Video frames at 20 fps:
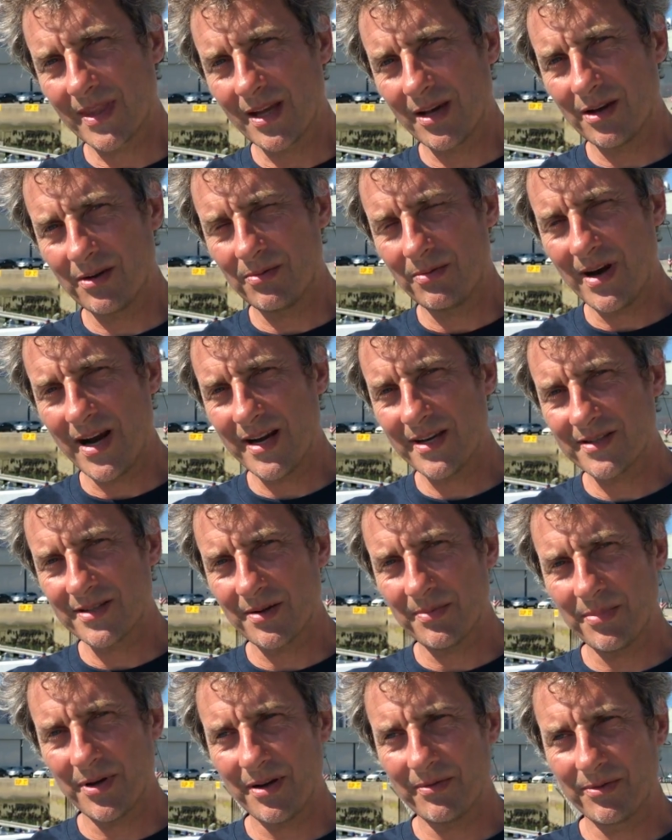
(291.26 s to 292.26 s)
raises
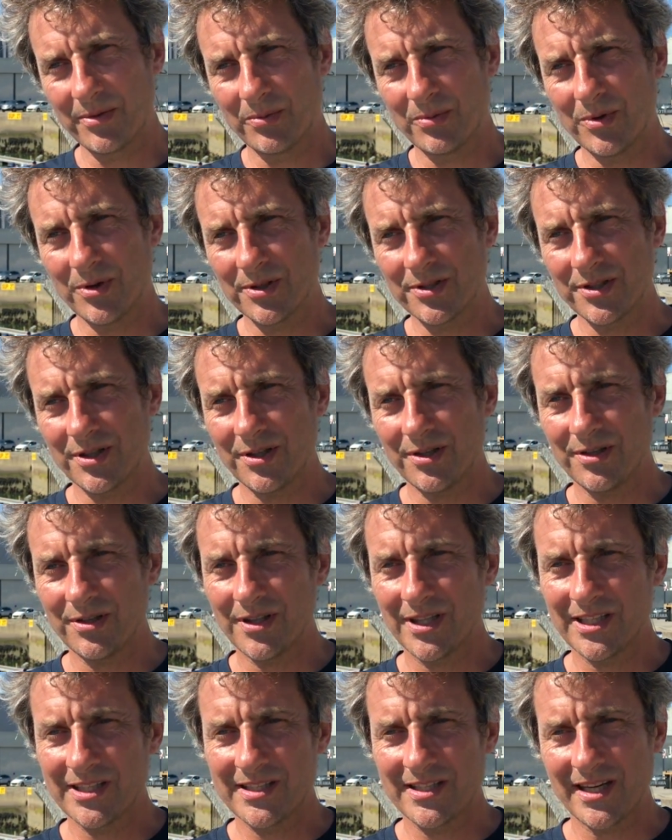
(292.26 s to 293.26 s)
above the water,
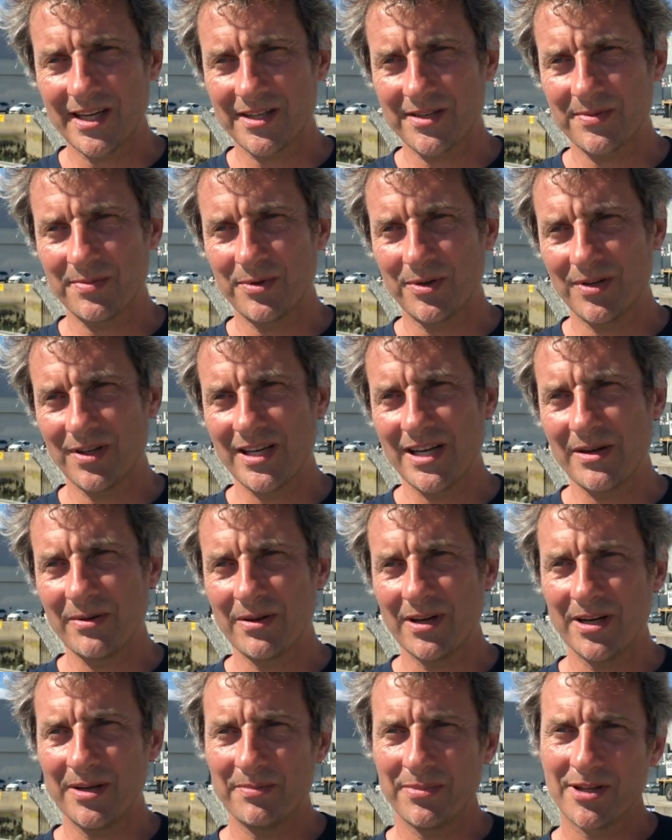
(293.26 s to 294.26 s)
it takes more
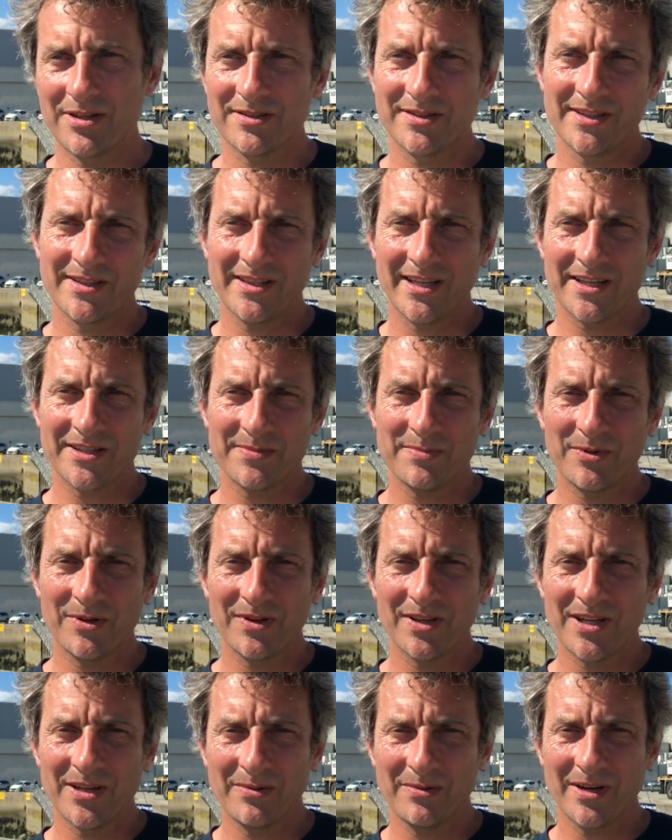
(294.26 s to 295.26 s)
leeway. Because it takes more
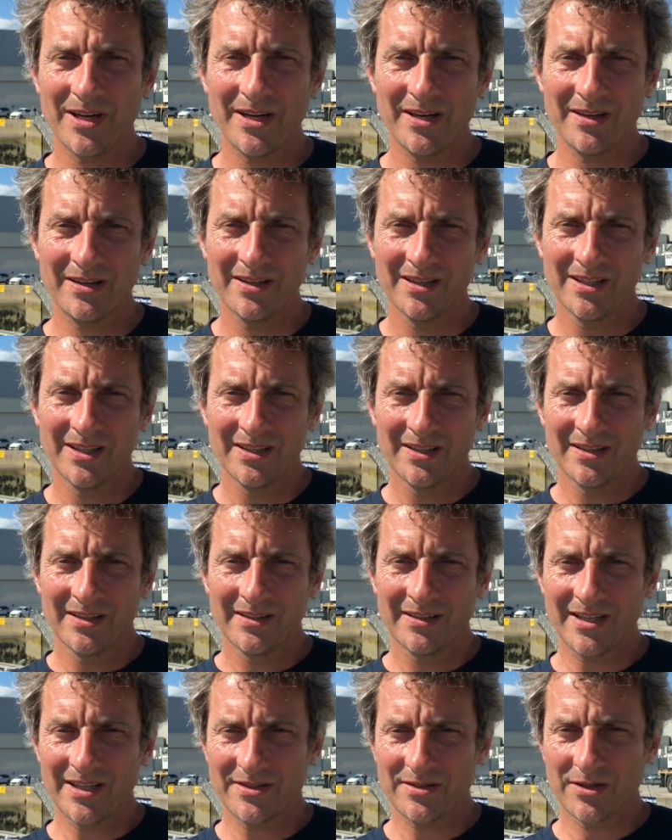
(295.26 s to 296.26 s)
leeway,
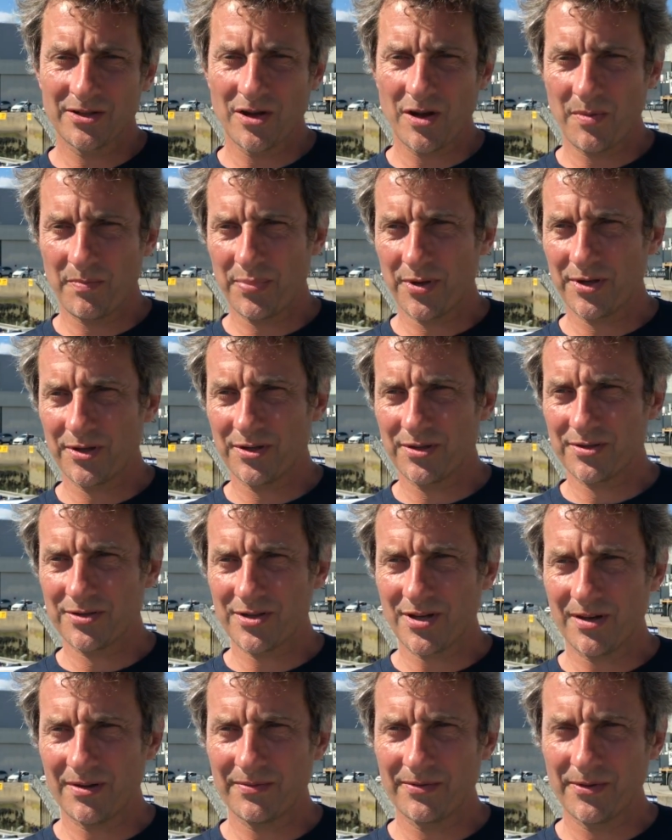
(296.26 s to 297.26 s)
there's a
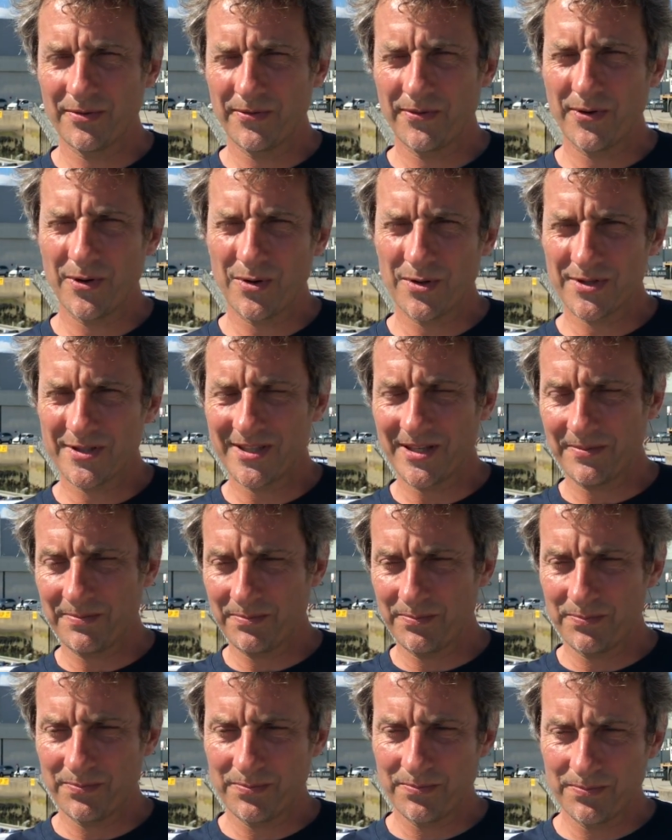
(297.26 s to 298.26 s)
component of the force that
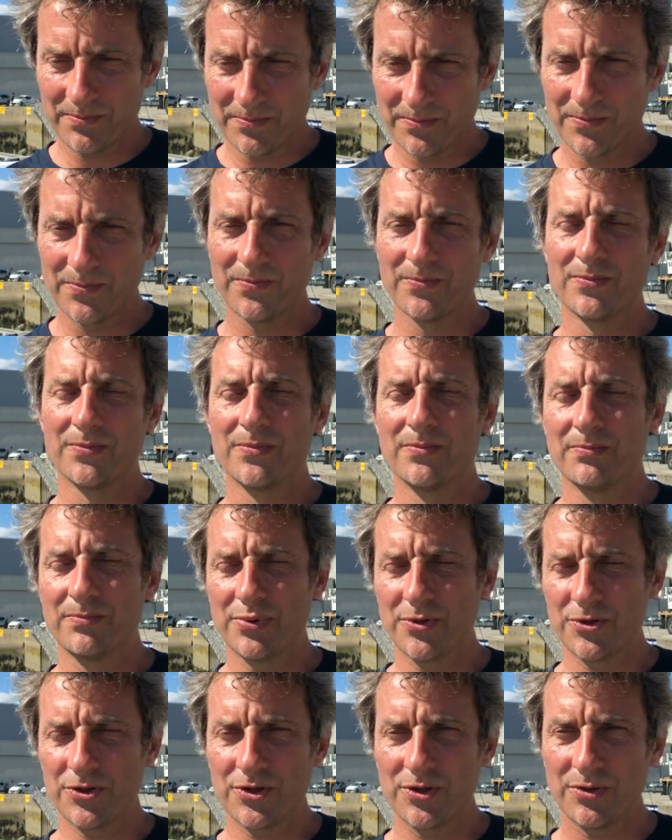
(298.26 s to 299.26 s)

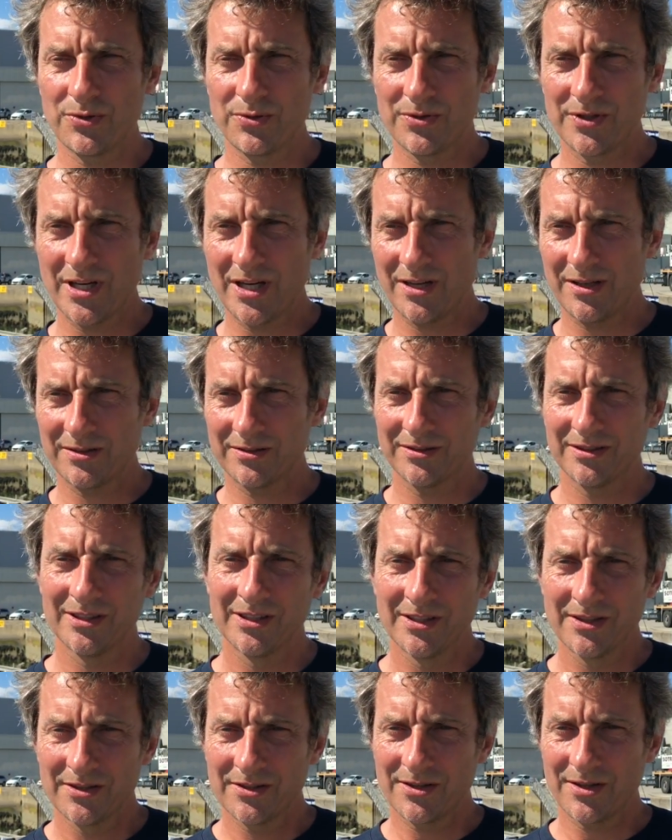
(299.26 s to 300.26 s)
push you down.
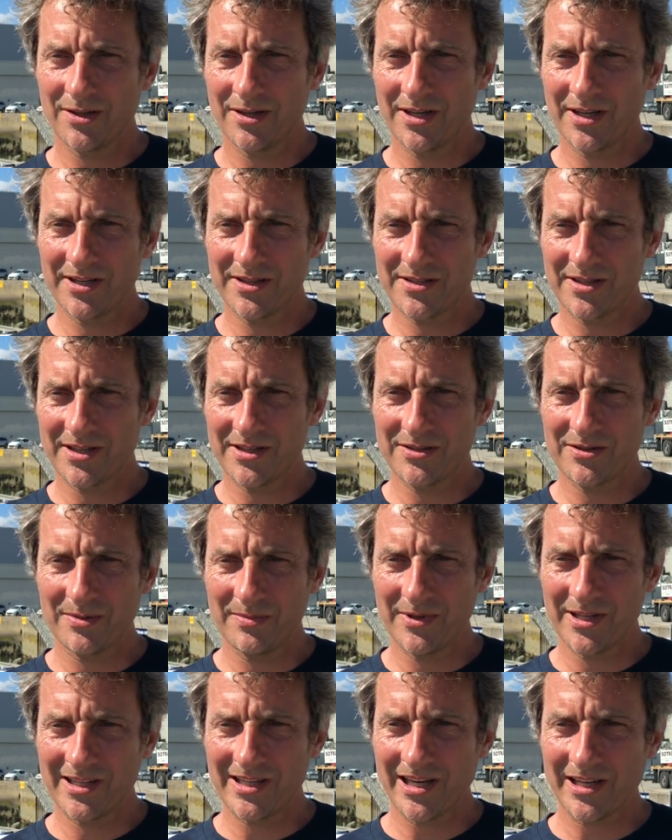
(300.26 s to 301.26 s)
So it's a
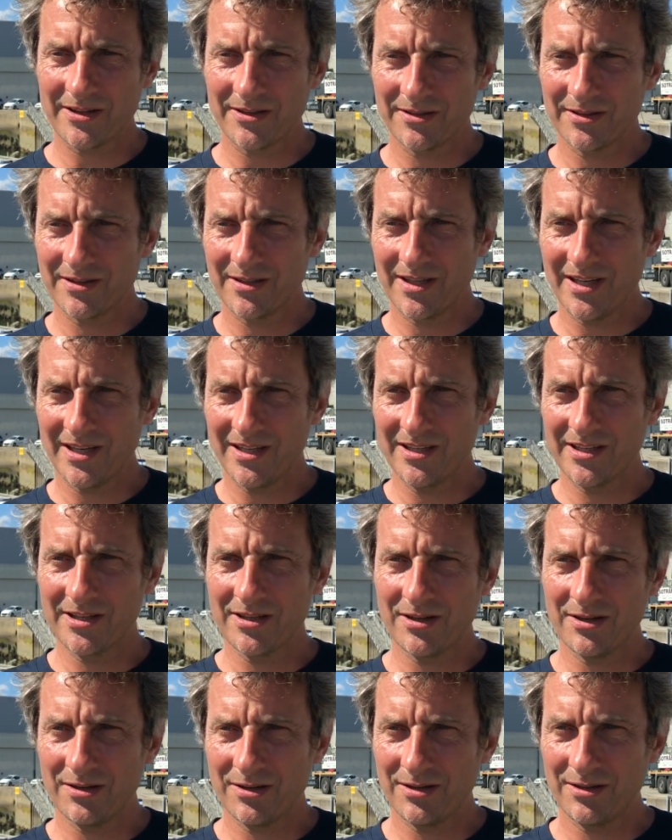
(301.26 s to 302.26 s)
bit like on
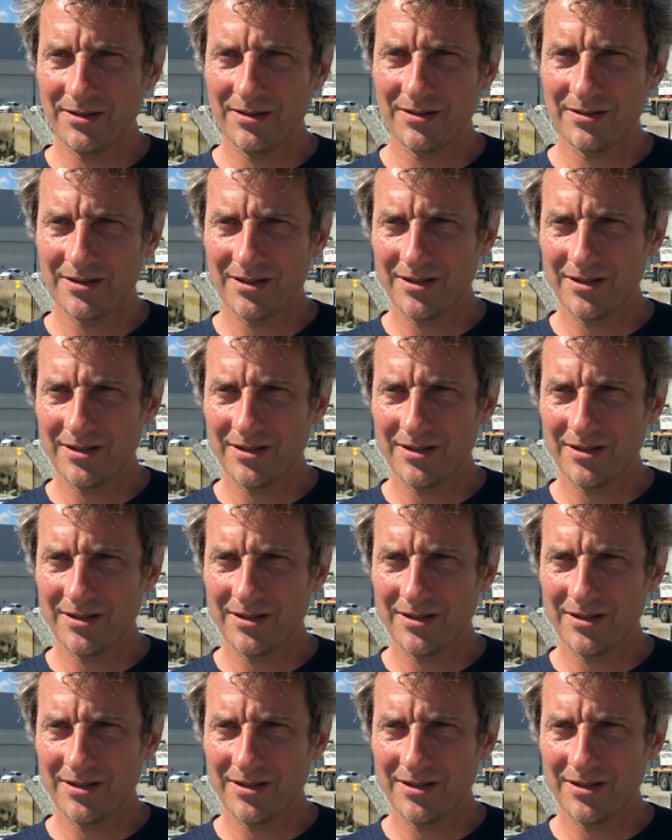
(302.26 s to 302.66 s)
helicoil